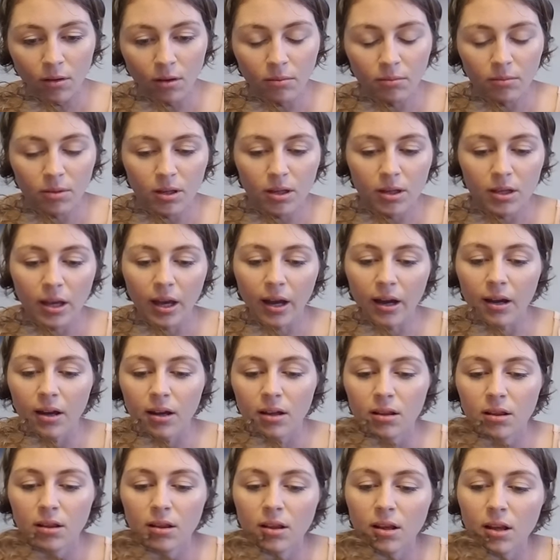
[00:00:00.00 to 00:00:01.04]
But yeah,
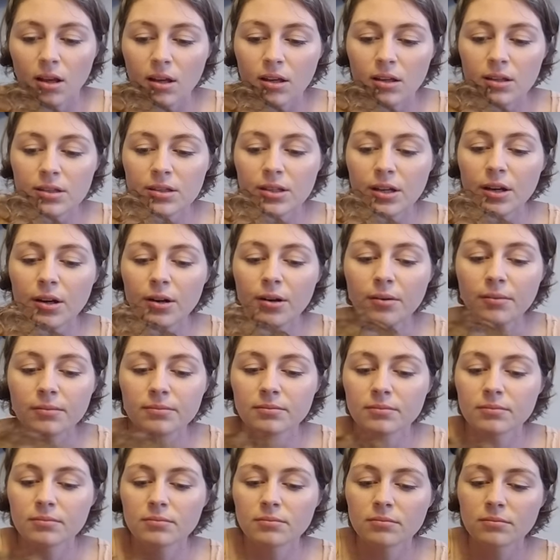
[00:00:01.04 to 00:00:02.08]

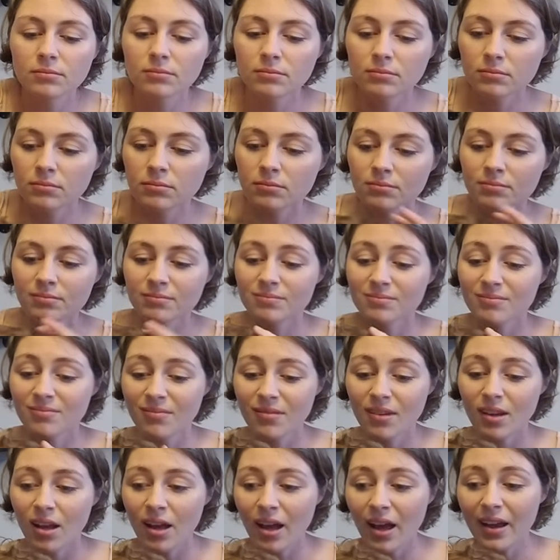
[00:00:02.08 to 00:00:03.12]
so
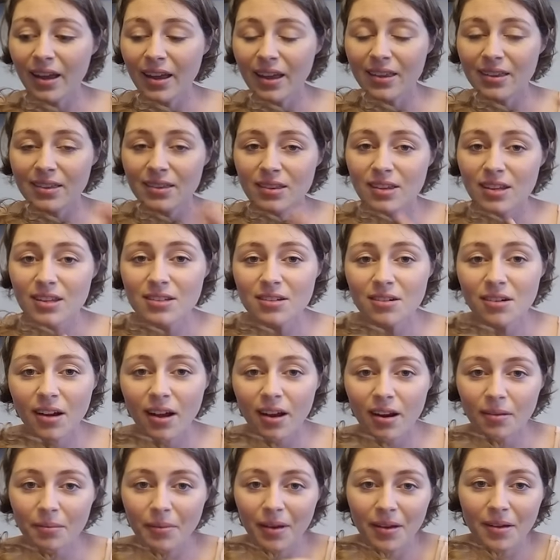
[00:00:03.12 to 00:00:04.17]
Again, these are
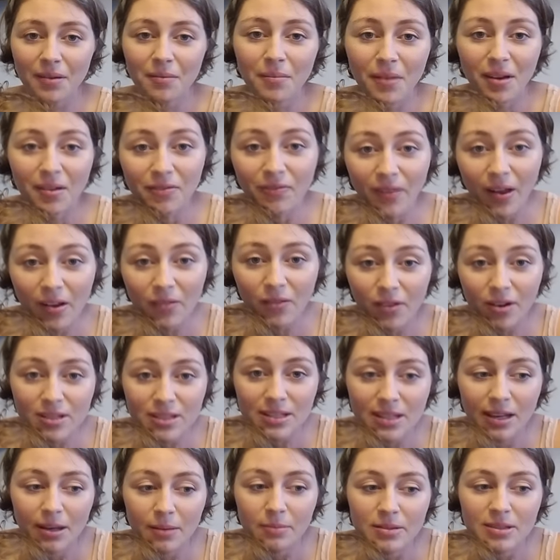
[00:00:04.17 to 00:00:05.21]
kind of my, my favorite
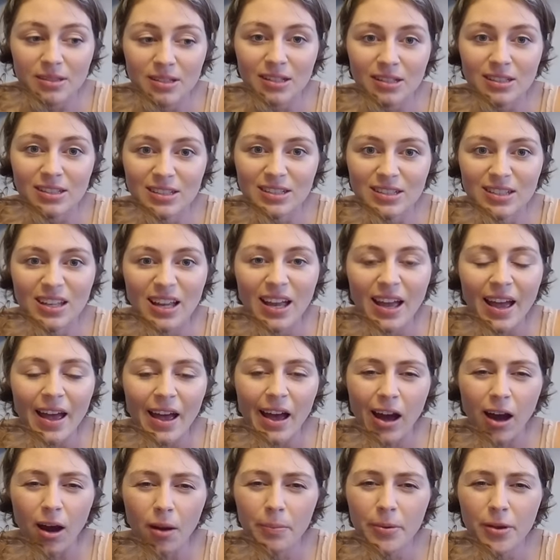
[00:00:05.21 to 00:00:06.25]
tips to just
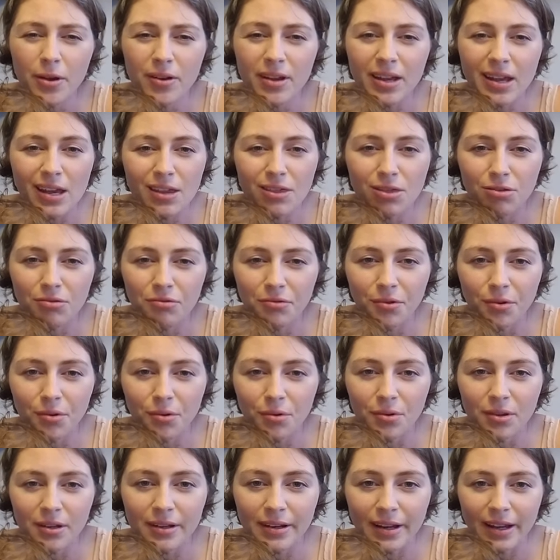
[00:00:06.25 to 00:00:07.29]
help you get
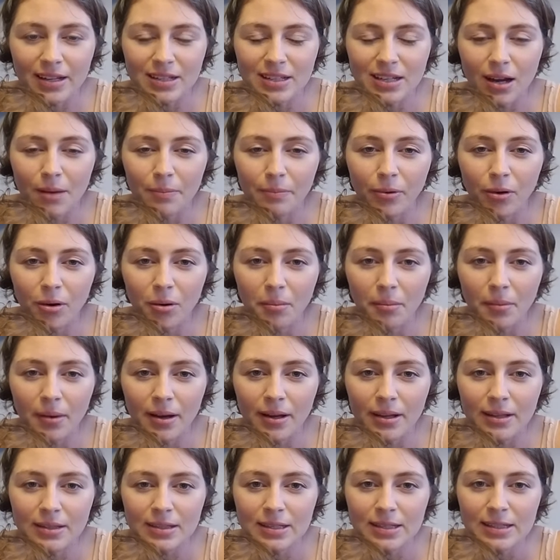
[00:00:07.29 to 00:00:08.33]
through the next couple of
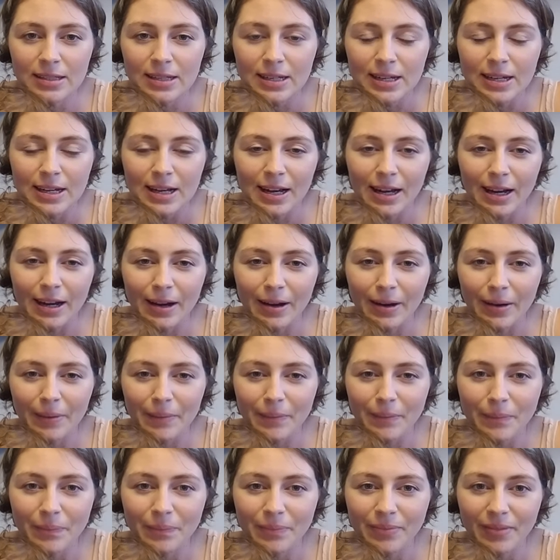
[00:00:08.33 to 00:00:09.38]
months.
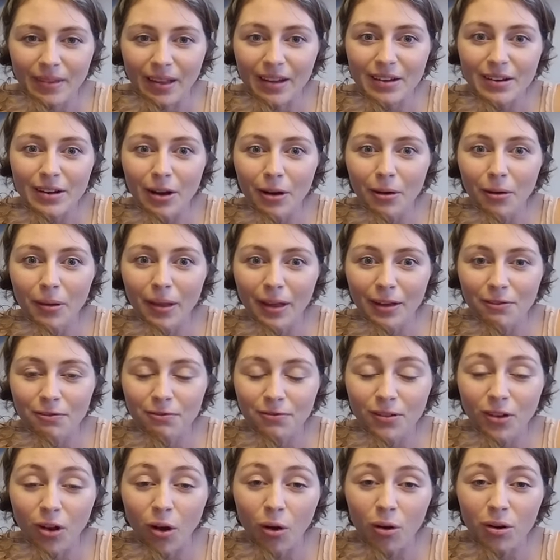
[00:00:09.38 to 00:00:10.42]
Um, I know
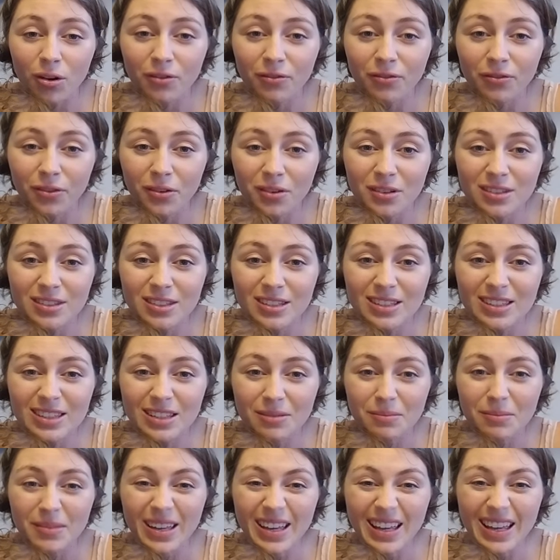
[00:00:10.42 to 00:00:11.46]
like cold and flu
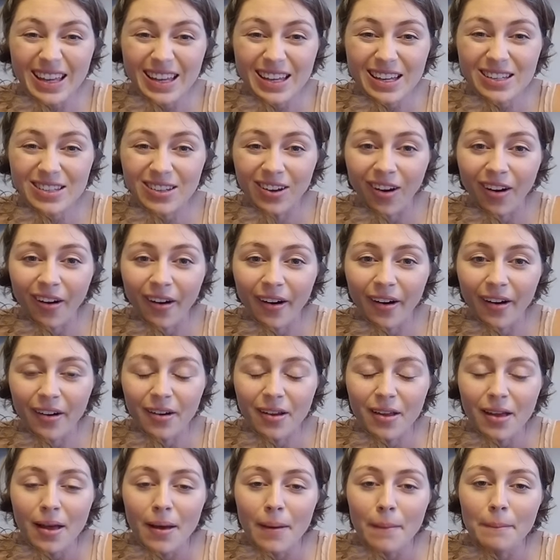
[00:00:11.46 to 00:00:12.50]
season is
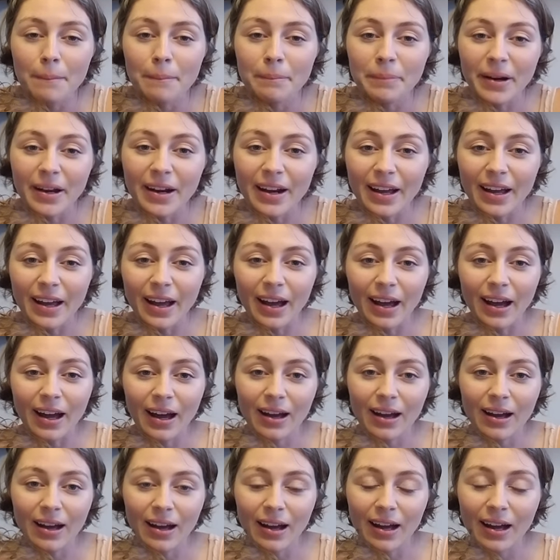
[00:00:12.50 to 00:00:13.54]
hard, but
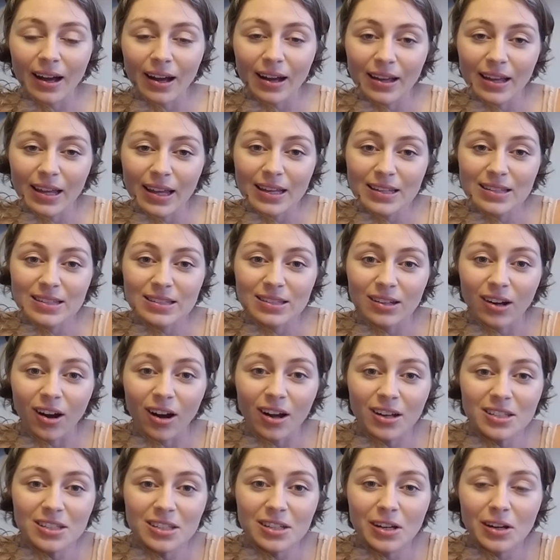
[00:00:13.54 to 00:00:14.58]
uh, it's
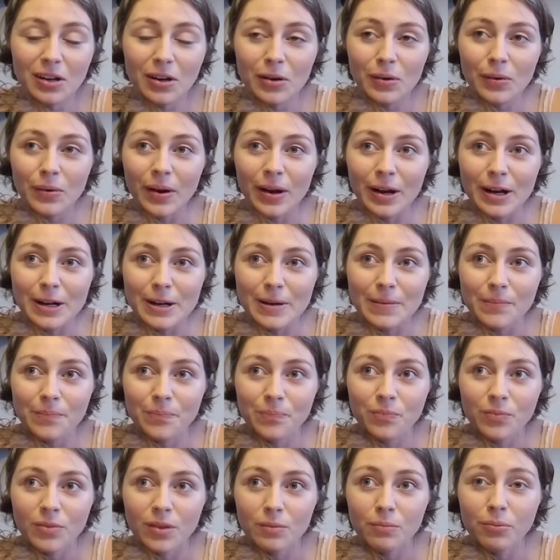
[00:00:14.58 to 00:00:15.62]
also um,
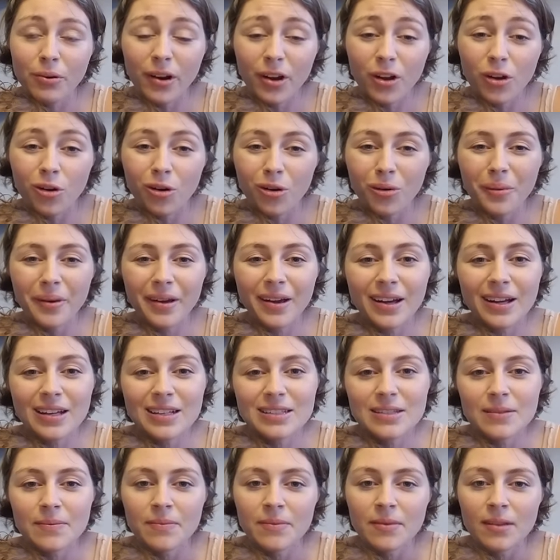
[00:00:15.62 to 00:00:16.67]
pretty cool
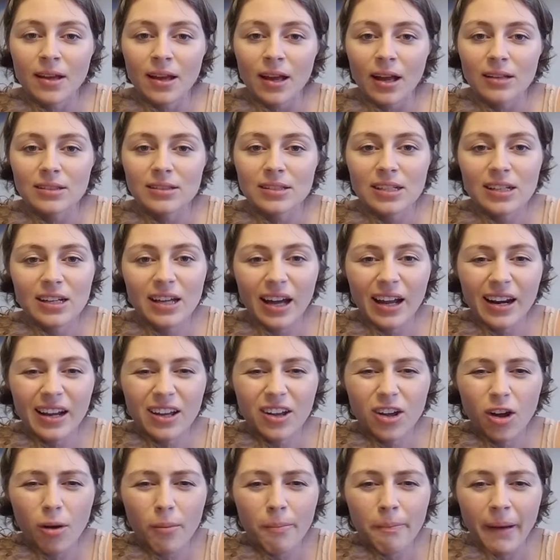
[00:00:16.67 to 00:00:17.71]
because to gonna
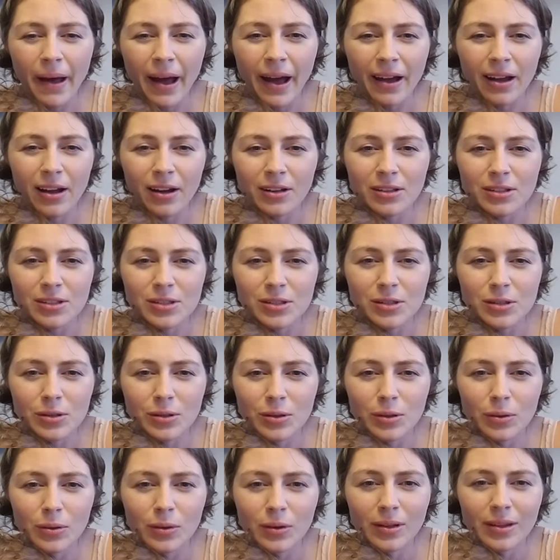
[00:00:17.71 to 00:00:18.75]
go back
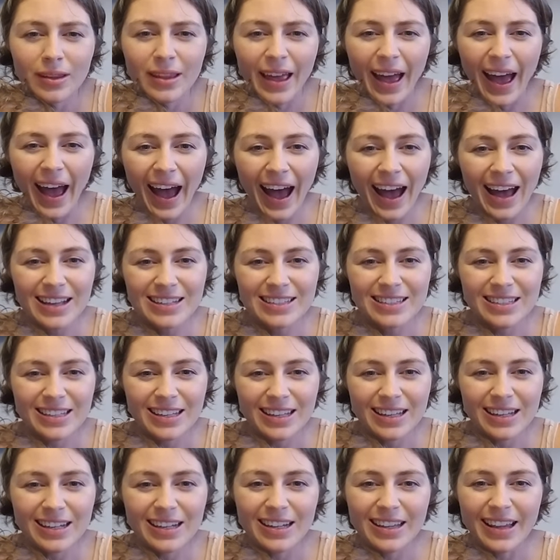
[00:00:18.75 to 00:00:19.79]
onto the
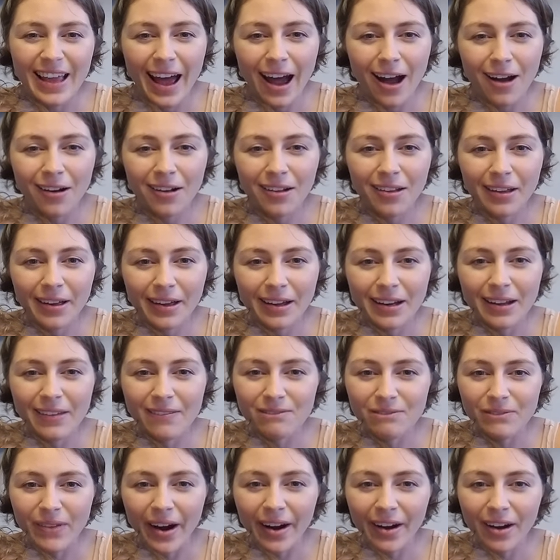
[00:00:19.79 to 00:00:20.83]
acid and alkaline
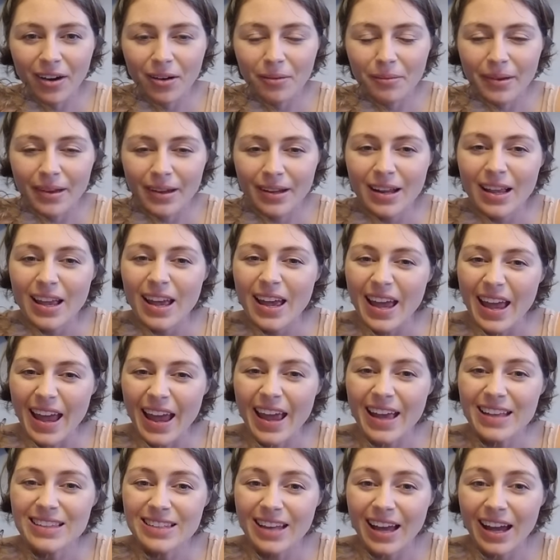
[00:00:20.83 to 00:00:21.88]
environment,
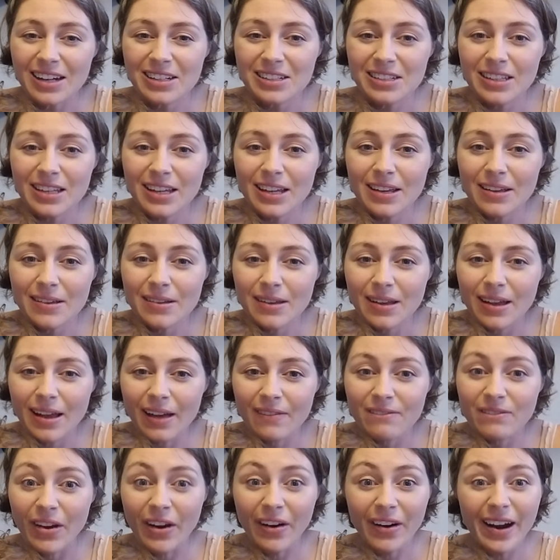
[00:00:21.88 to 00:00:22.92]
it's actually
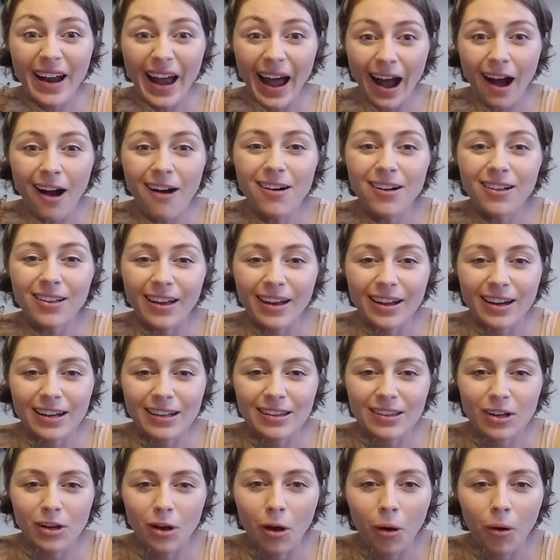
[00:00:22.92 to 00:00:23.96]
very alkalining
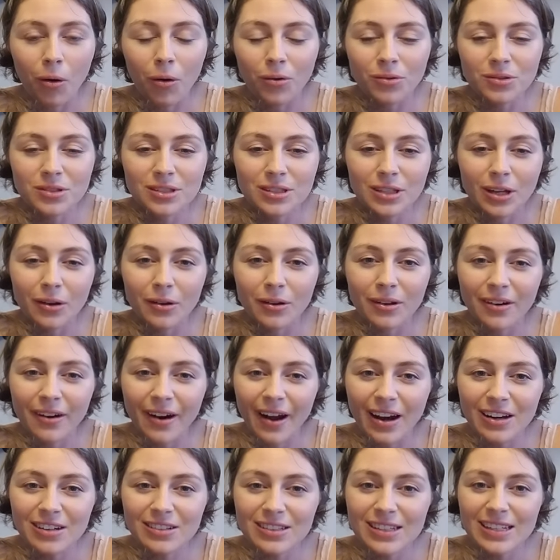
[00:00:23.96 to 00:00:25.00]
the cold. So you're
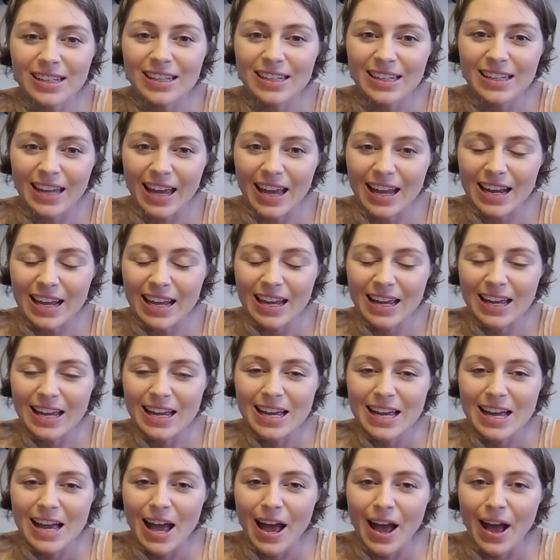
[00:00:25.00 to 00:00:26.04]
actually getting
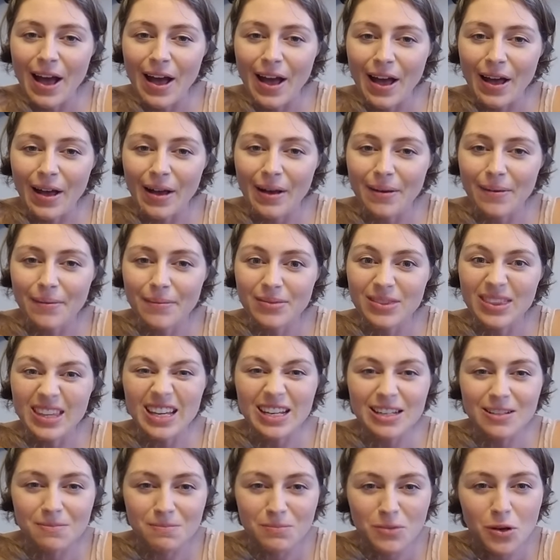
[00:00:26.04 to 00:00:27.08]
um,
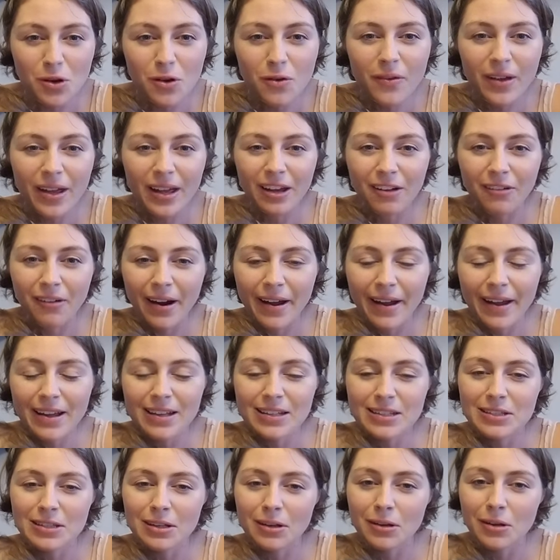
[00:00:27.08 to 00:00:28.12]
things moving, right?
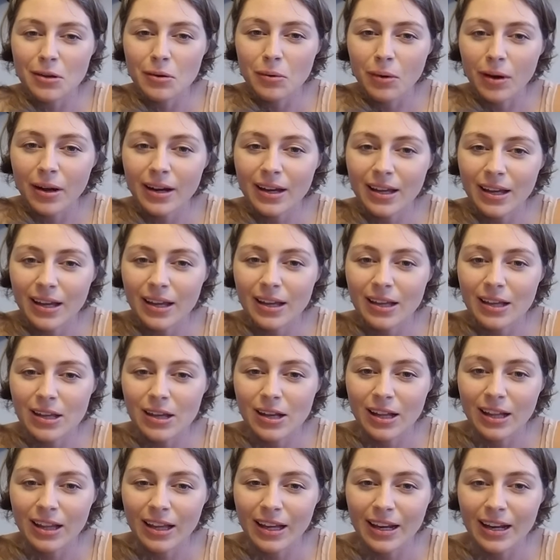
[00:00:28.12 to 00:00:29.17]
So you want to
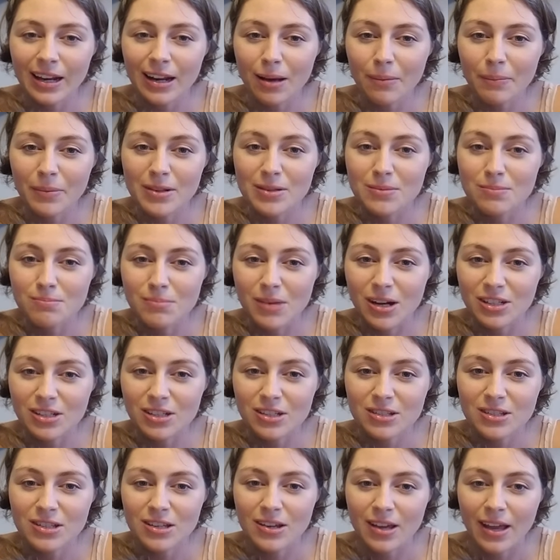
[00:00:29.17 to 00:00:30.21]
clean it up as much
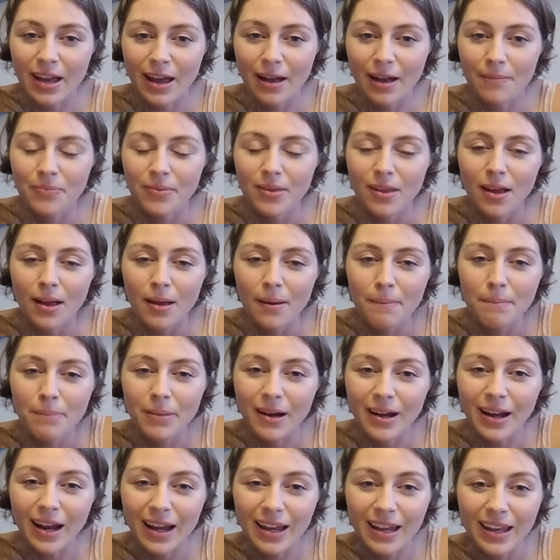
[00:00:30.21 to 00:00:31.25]
as you can.
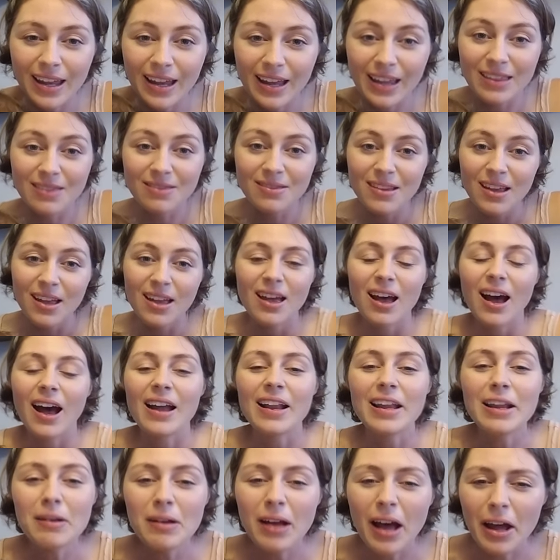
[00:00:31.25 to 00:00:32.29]
But again, I
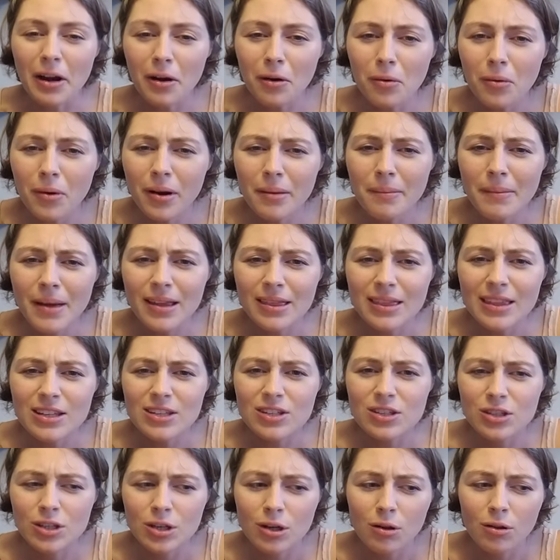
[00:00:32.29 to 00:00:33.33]
didn't. I don't want to make
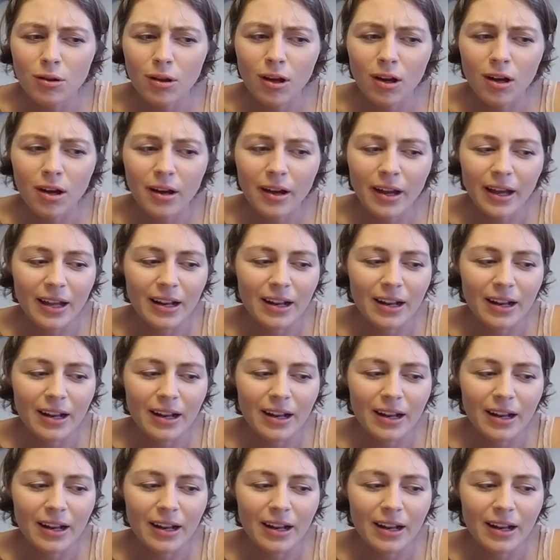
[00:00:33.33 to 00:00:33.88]
this too long.